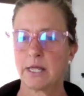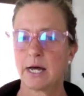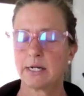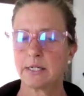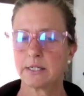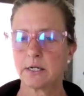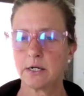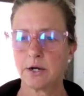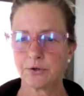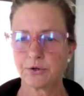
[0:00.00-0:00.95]
That is
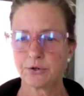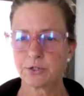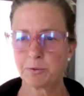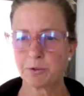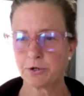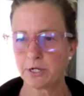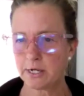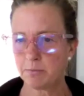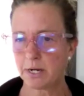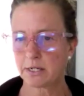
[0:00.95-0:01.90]
another
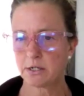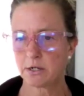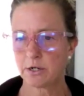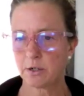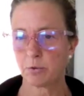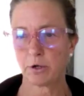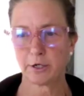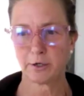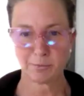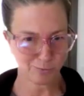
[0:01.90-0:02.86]
spirochete bacteria,
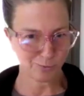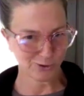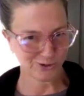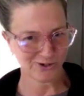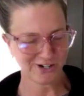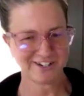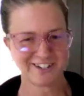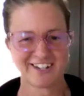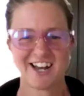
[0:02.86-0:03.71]
Borrelia miyamotoi.